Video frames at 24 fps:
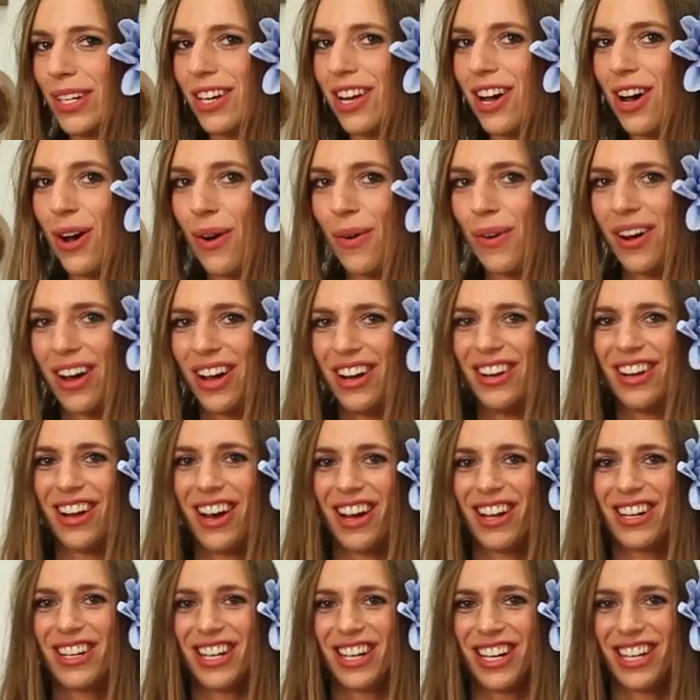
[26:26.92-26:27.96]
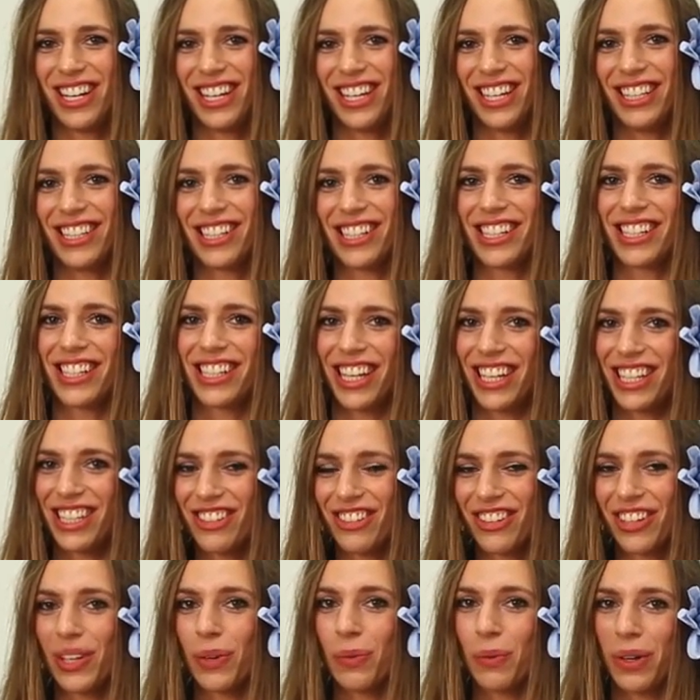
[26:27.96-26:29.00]
know, ananda is the
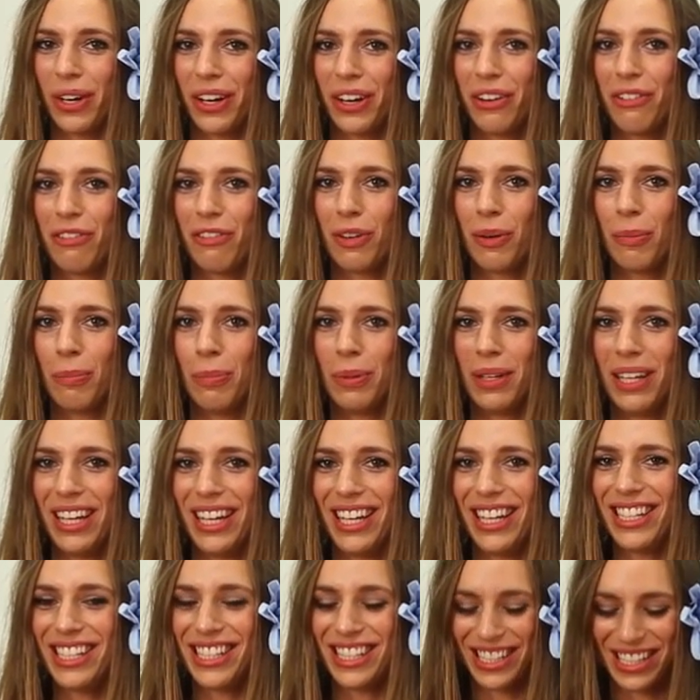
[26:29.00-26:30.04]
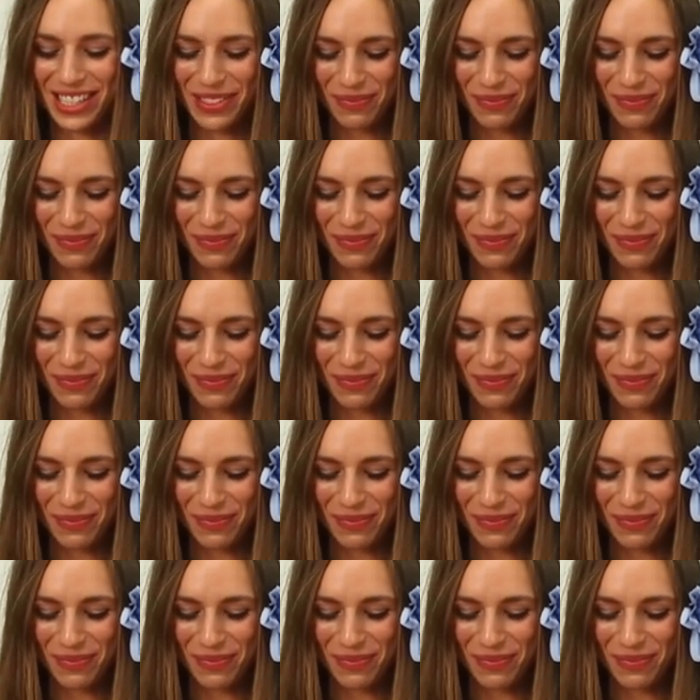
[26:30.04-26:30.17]
Sanskrit word for bliss.